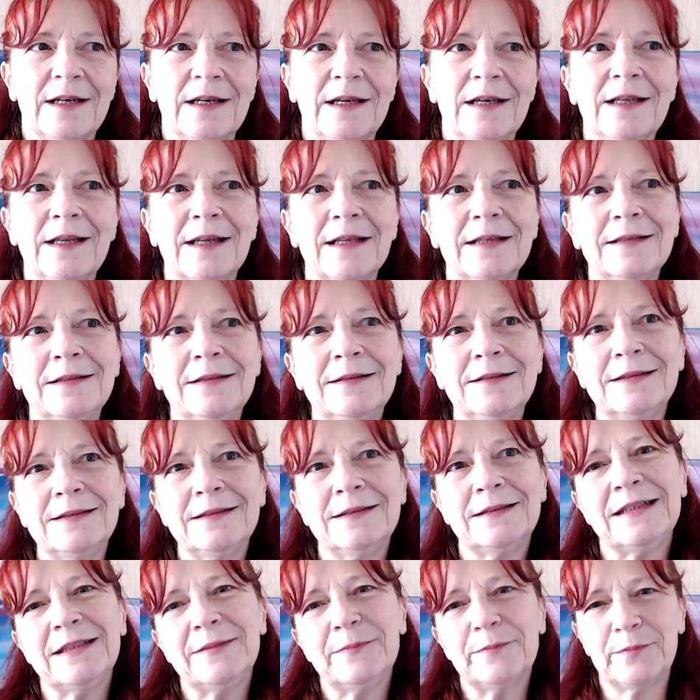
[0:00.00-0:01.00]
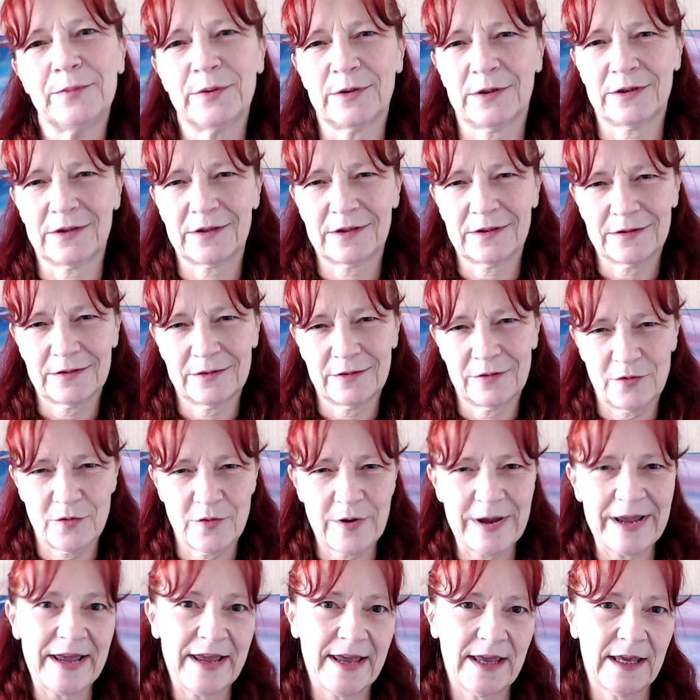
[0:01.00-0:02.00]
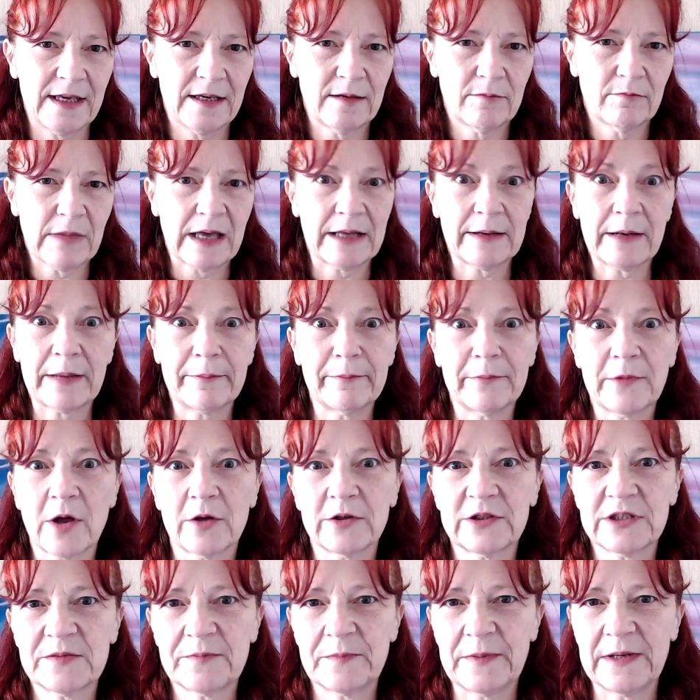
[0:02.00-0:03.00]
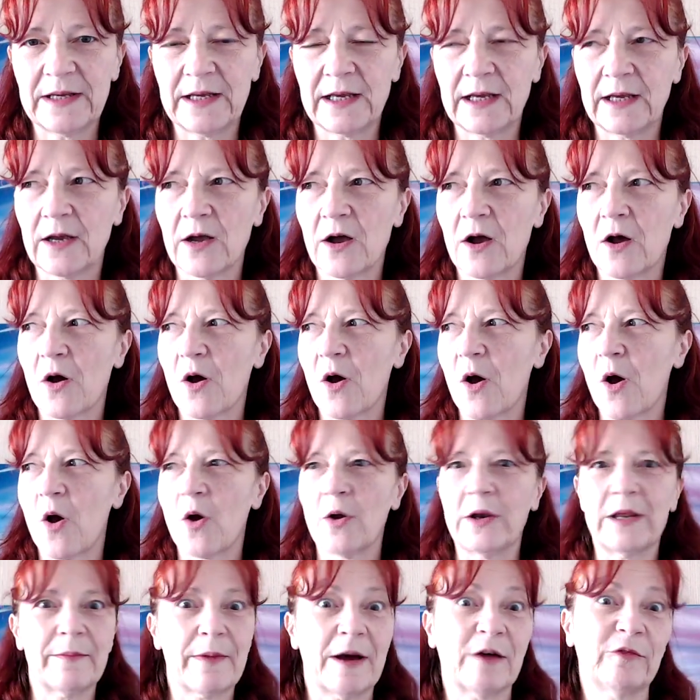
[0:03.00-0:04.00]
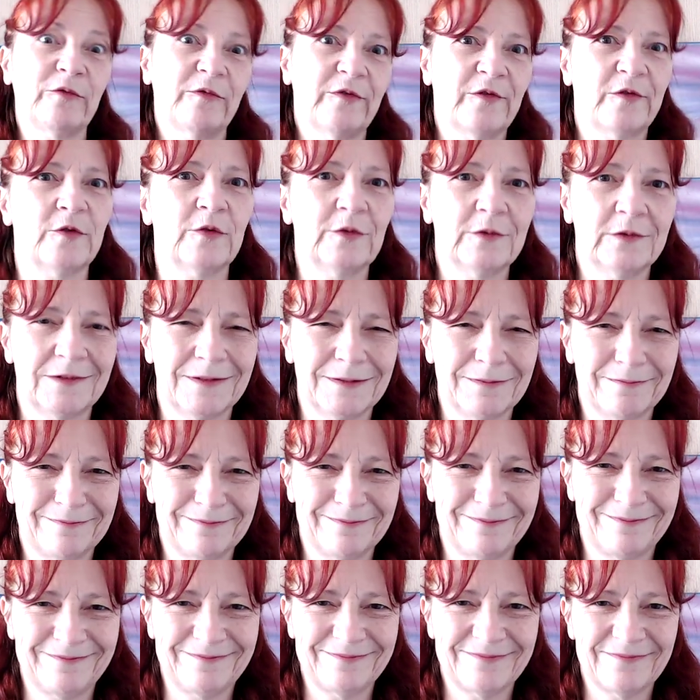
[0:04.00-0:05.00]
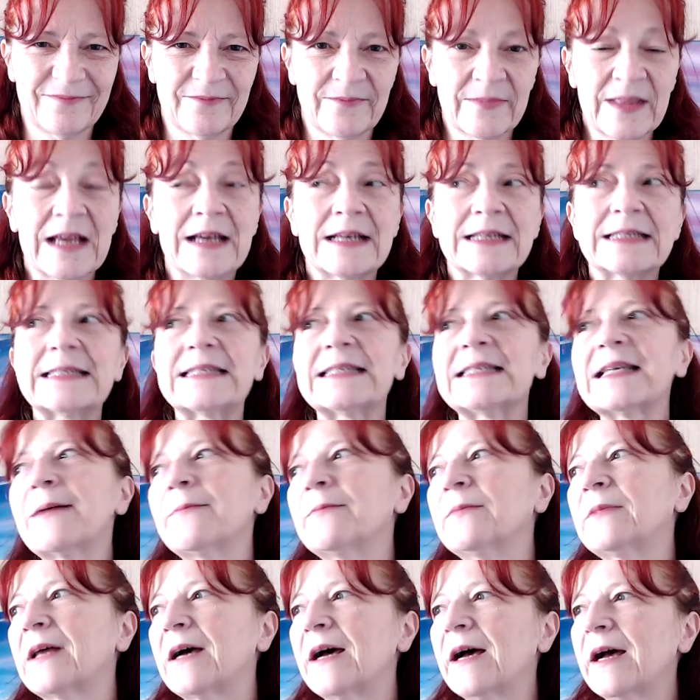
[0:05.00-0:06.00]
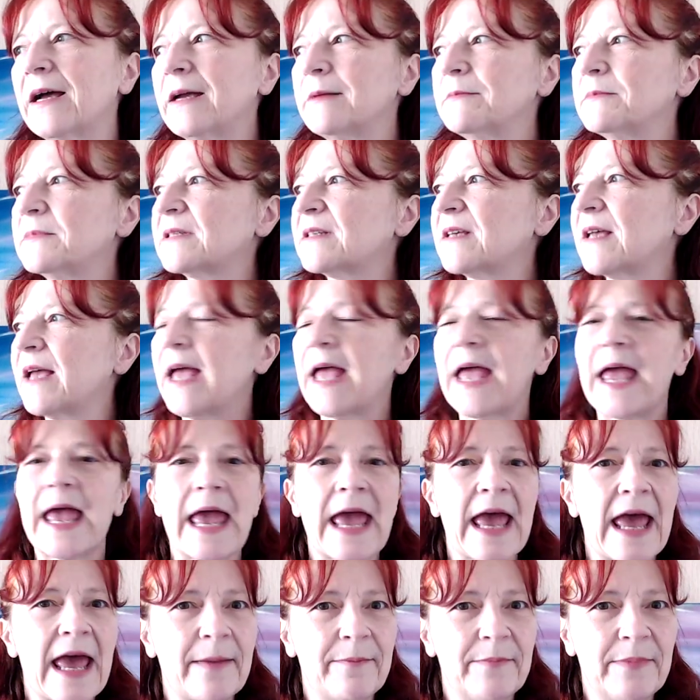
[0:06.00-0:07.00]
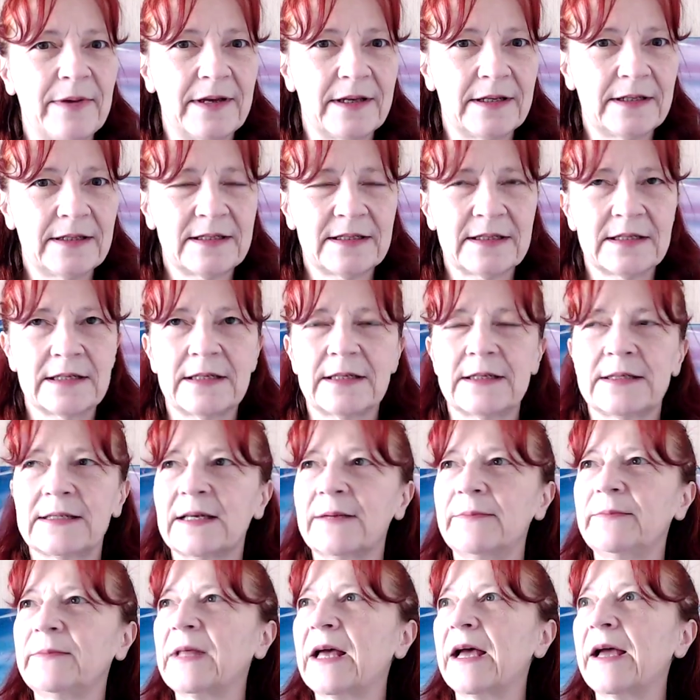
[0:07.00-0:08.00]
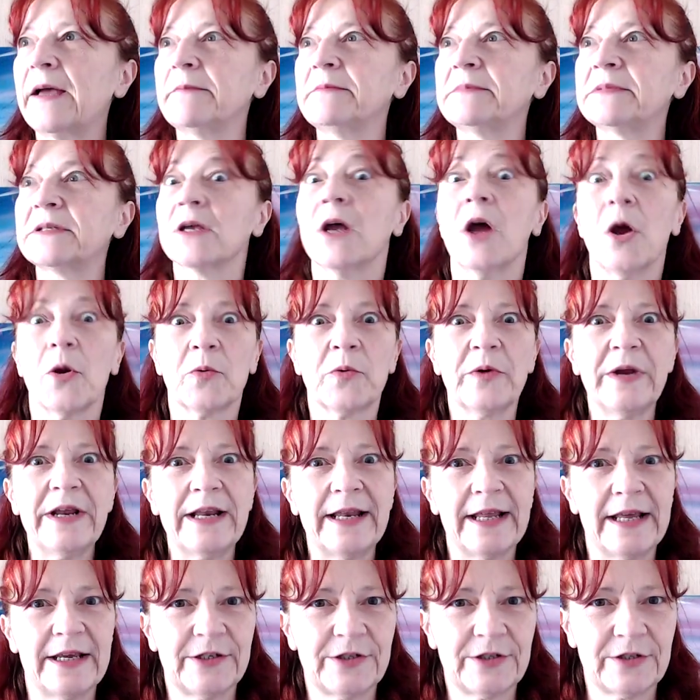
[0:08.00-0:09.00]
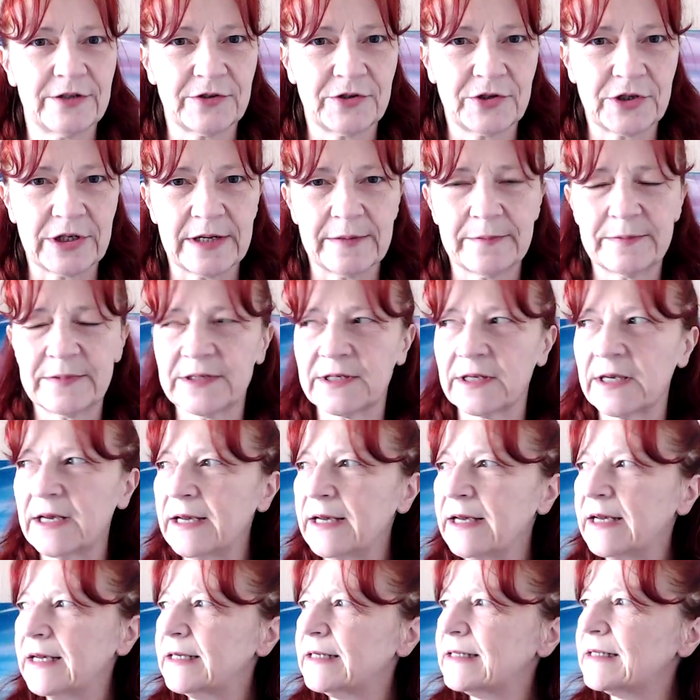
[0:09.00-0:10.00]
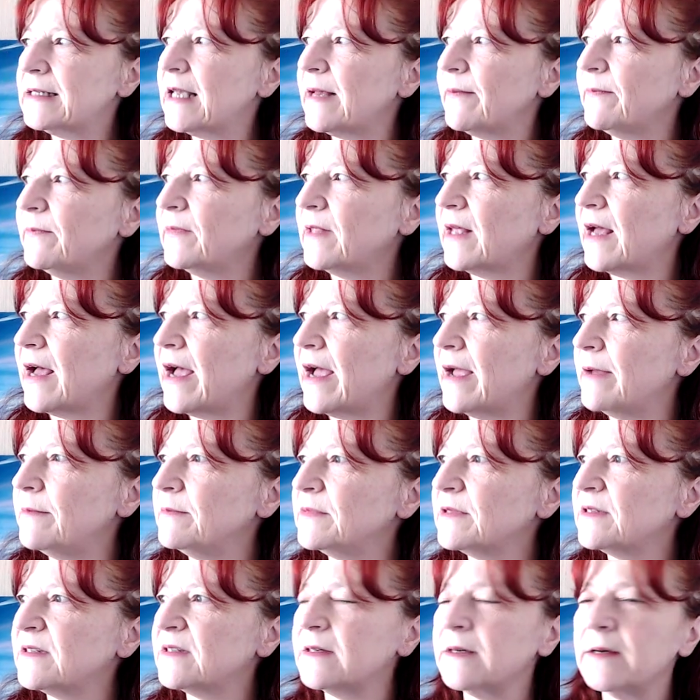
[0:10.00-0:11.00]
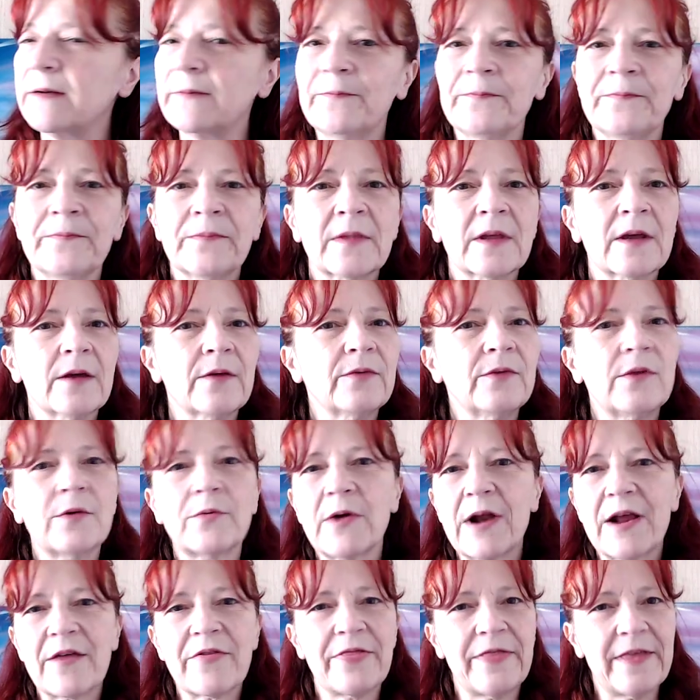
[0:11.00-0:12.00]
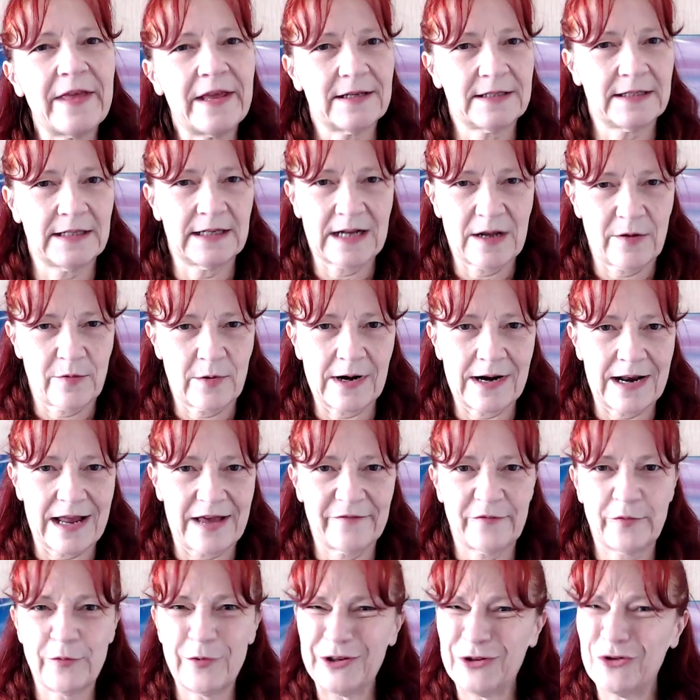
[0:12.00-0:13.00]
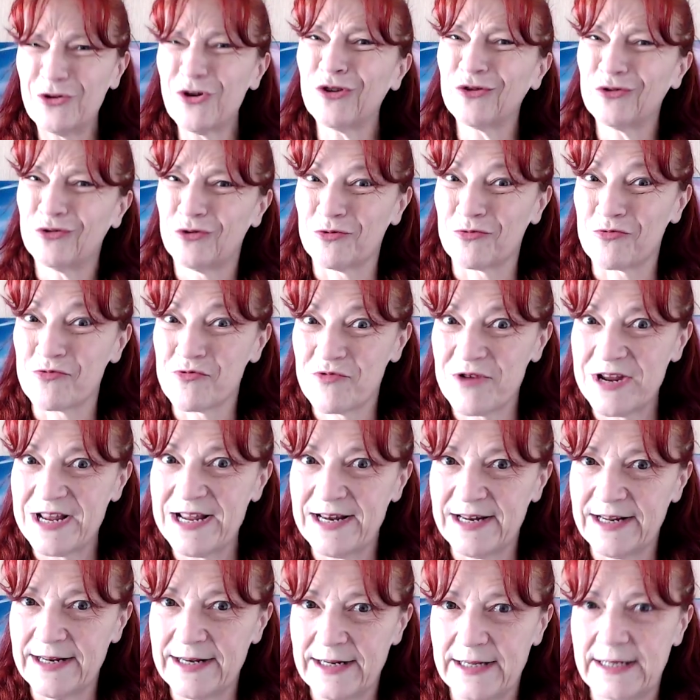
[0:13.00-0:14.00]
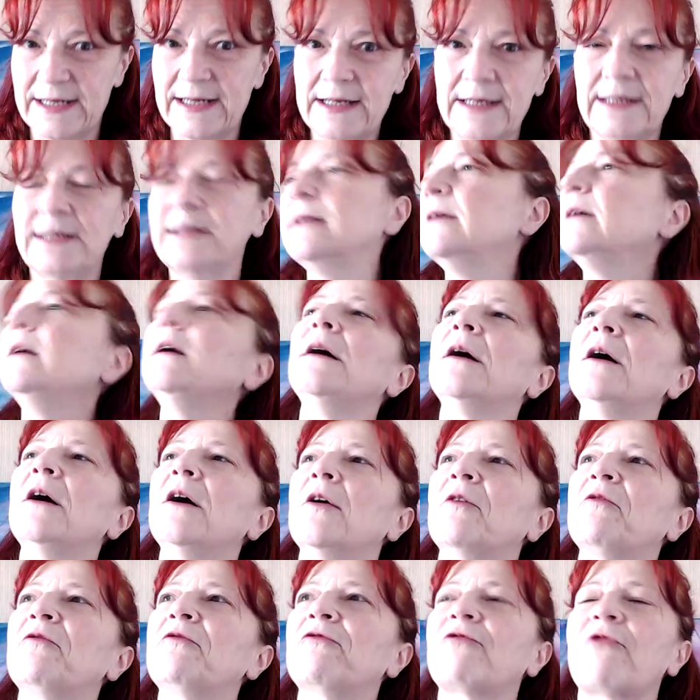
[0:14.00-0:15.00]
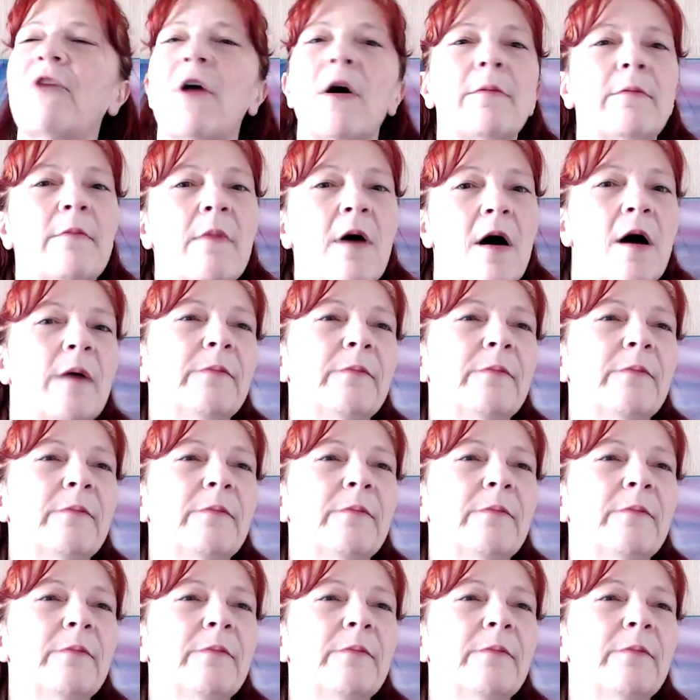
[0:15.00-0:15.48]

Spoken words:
in a deeper way? And I'm not speaking only about food. Sometimes habits, sometimes relationships, sometimes there are things in our life we don't really need, from